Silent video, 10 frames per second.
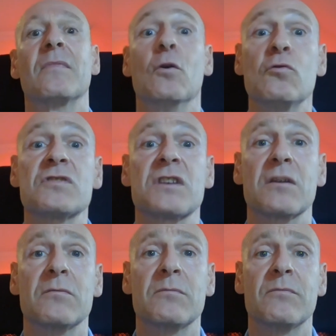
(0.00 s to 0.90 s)

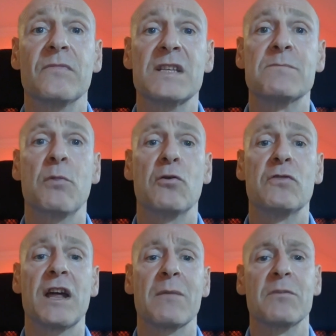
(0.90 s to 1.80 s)
Also, this
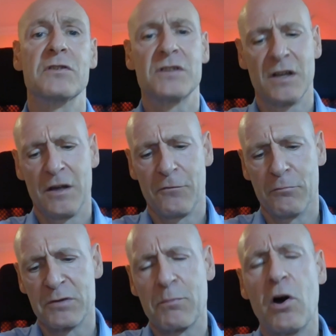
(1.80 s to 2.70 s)
bond element
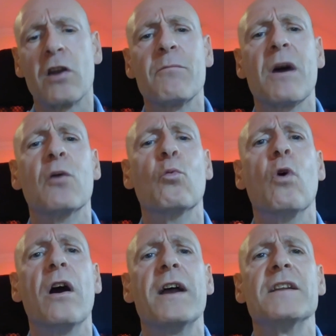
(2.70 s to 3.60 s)
forms part of my
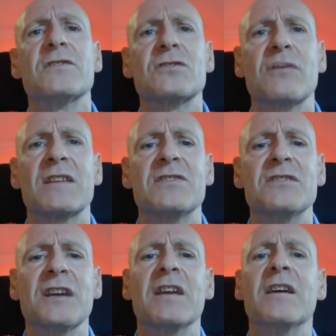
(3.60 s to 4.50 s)
wider
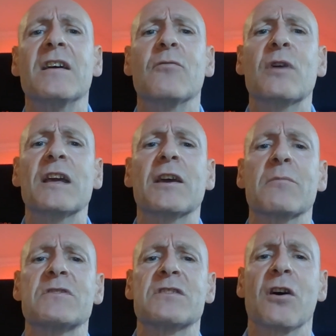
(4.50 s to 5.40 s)
strategy when it
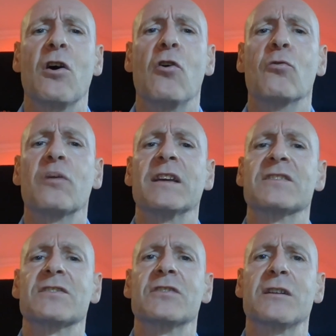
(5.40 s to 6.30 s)
comes to holding
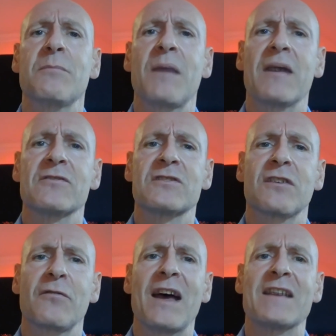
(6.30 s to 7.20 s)
certain amounts
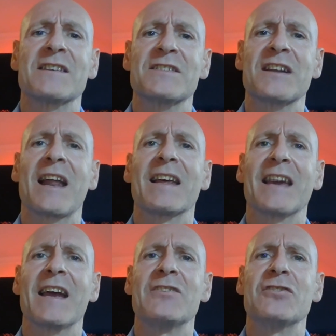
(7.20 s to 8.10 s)
of assets and
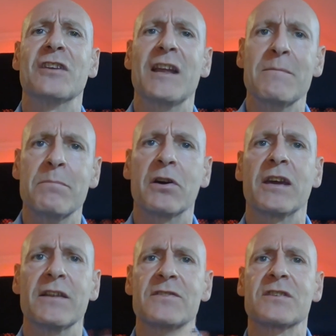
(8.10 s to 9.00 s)
allocation in
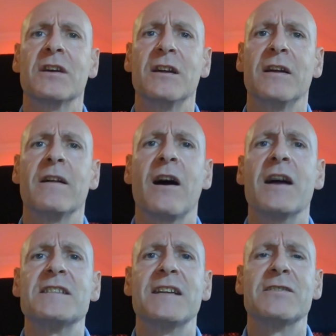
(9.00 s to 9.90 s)
buckets.
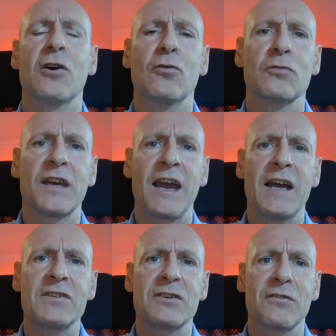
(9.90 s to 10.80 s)
I tend to hold
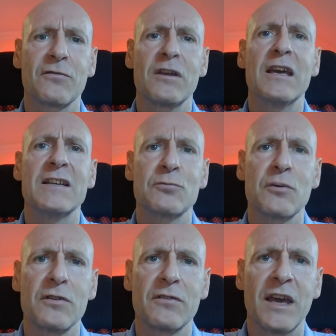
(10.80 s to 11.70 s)
cash, 3 years
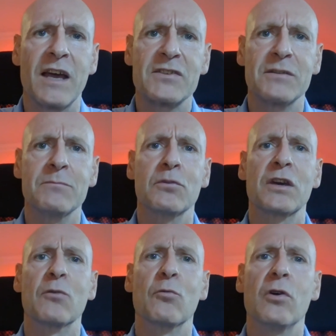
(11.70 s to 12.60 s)
worth of cash in
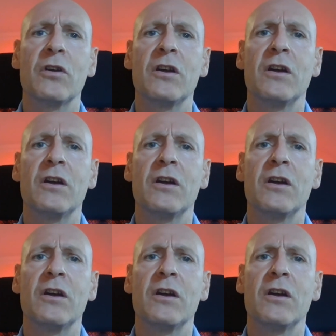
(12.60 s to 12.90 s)
bucket 1,